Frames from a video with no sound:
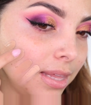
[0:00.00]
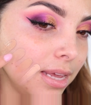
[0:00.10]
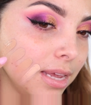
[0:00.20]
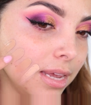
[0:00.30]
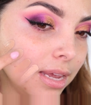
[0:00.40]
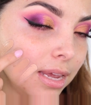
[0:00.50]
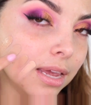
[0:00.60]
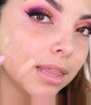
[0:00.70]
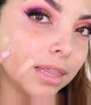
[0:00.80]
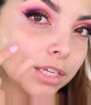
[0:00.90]

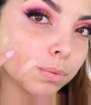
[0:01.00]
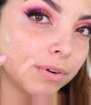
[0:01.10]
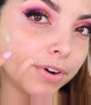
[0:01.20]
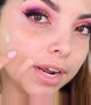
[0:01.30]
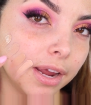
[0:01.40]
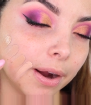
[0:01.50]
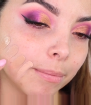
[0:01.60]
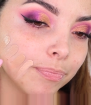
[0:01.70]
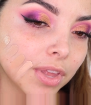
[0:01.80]
this one right here.